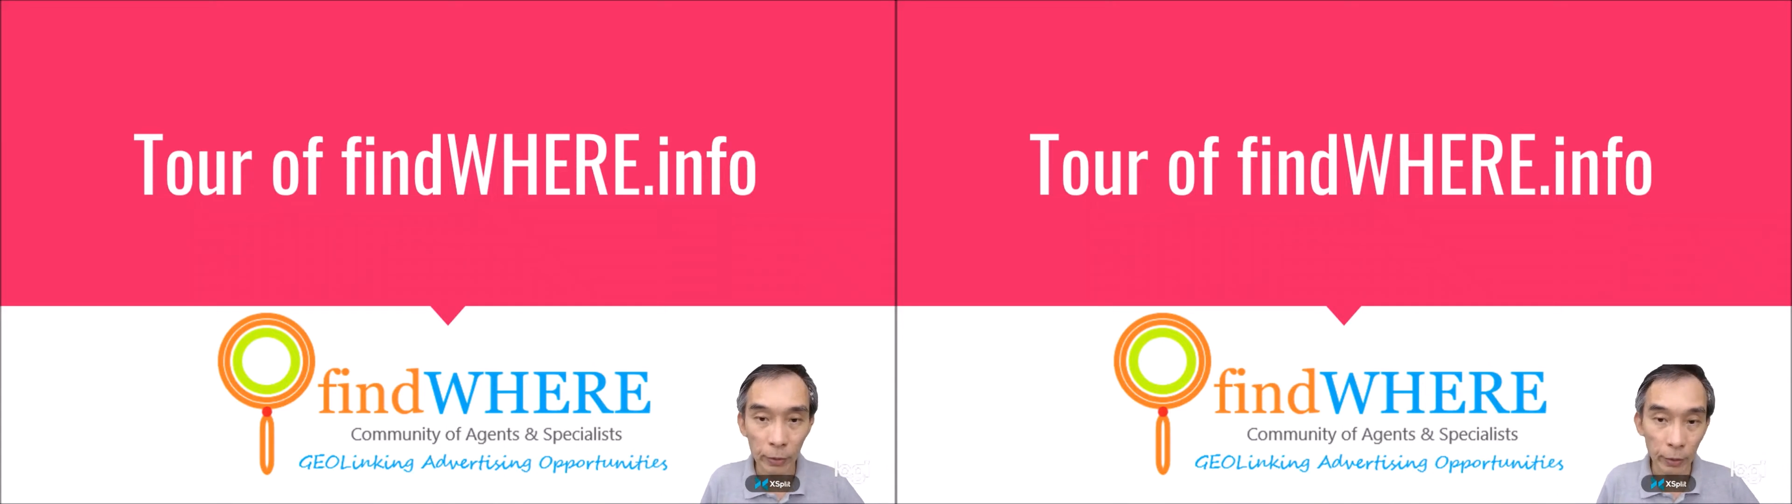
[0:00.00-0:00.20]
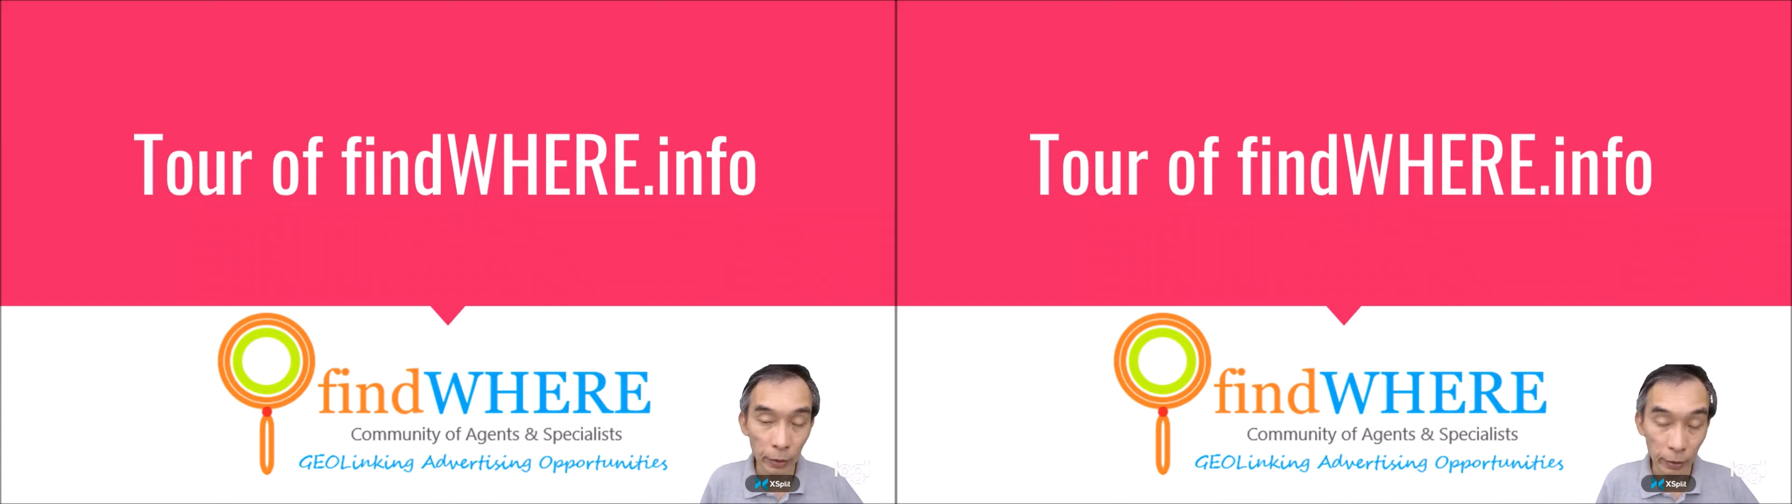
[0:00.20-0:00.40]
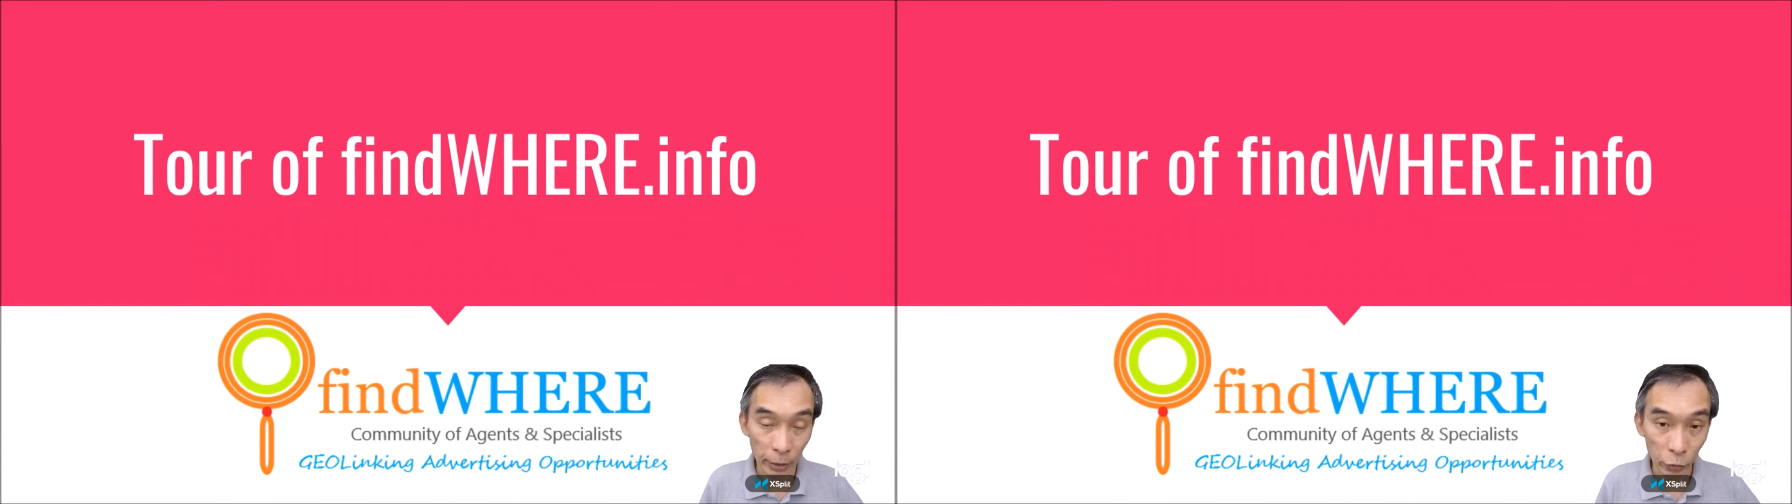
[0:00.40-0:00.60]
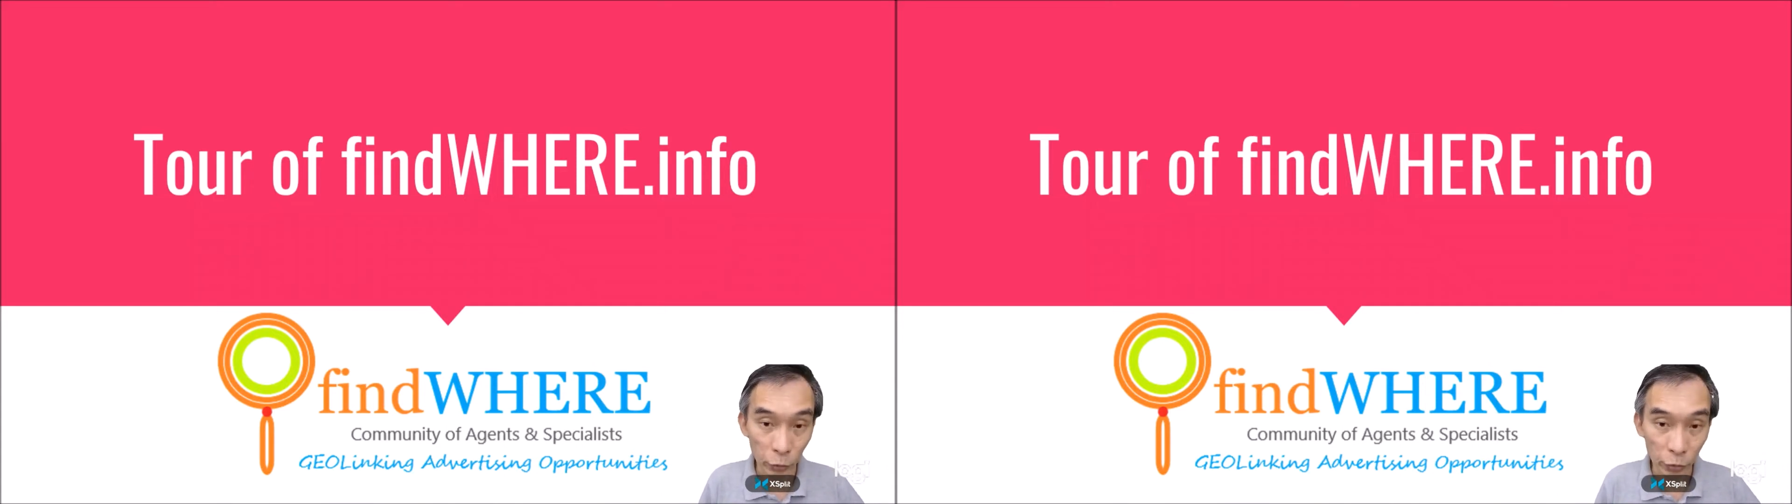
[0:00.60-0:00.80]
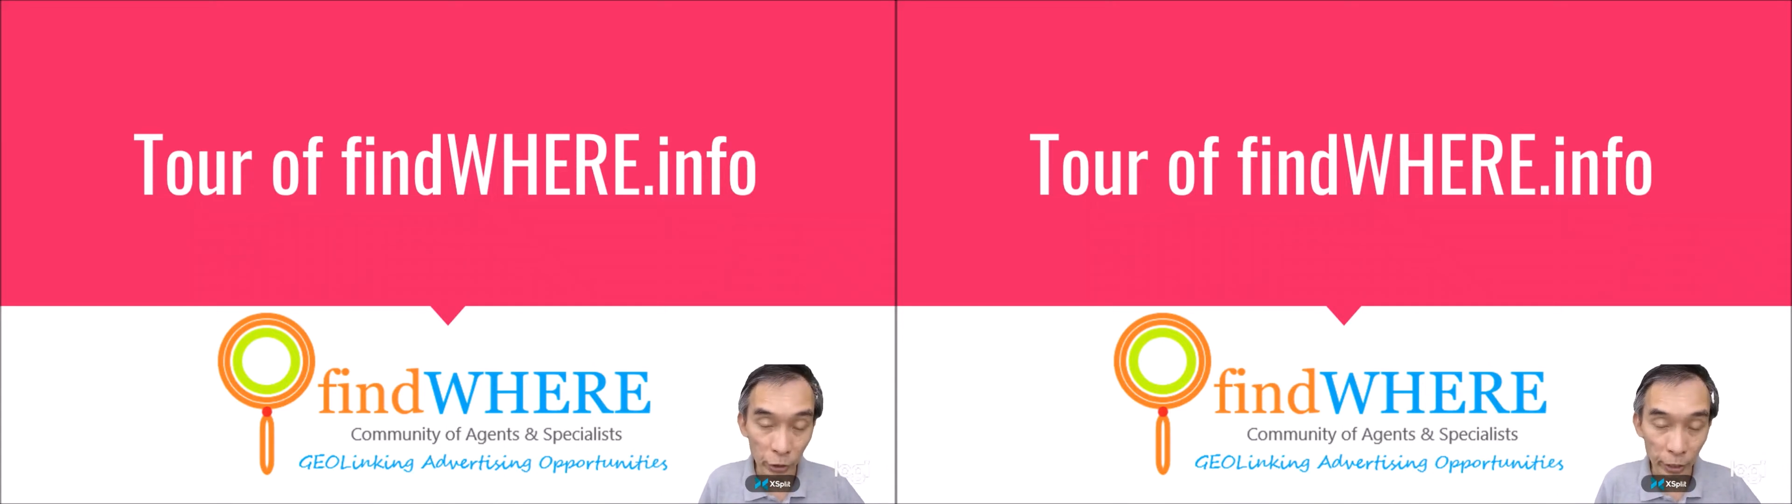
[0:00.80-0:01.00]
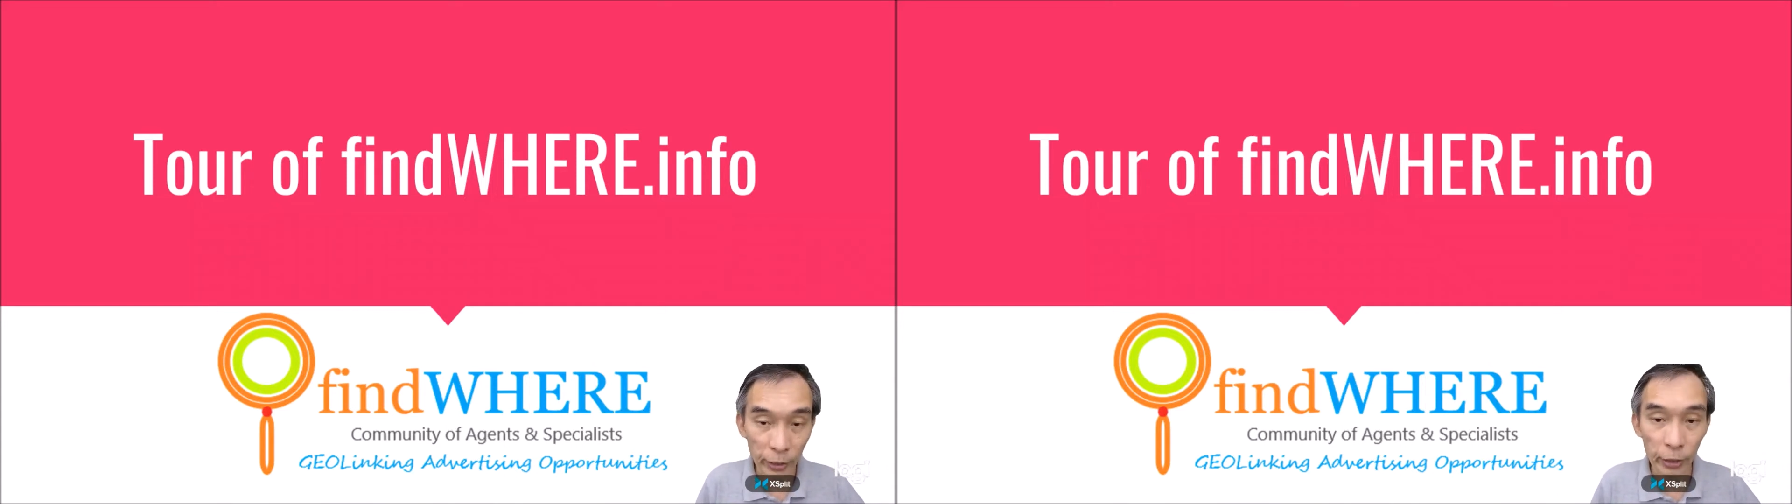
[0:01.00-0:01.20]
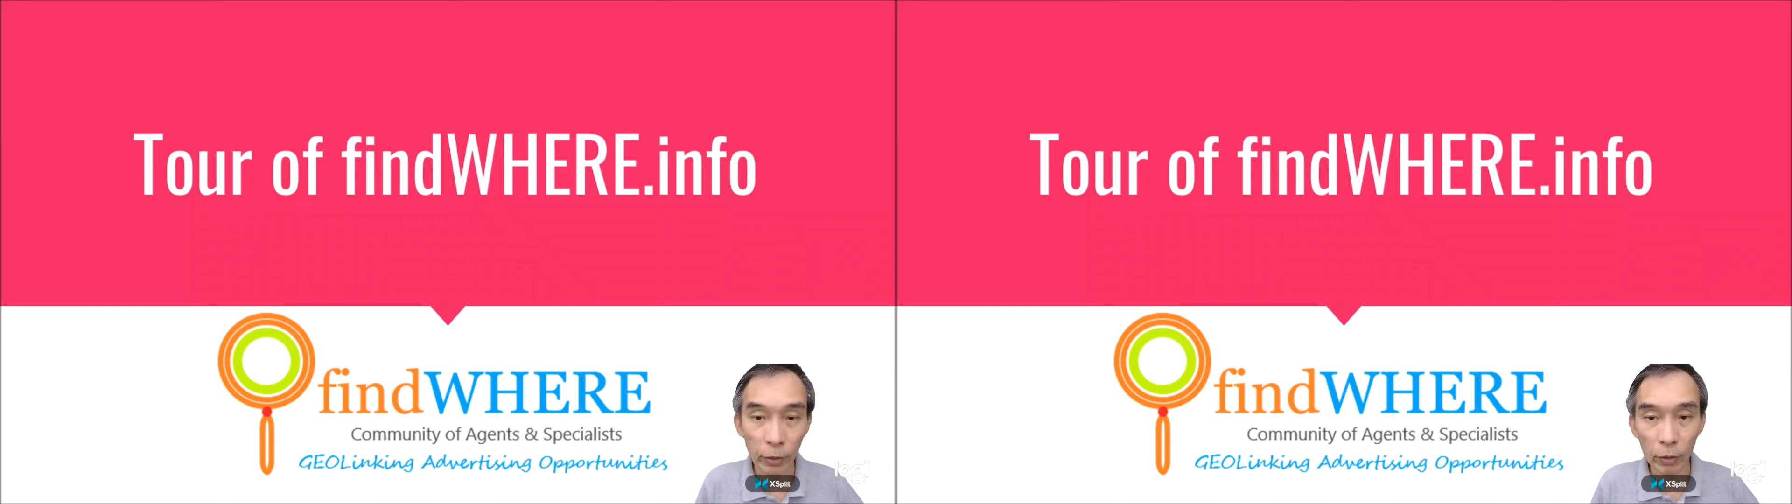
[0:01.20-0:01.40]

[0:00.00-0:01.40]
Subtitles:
associated or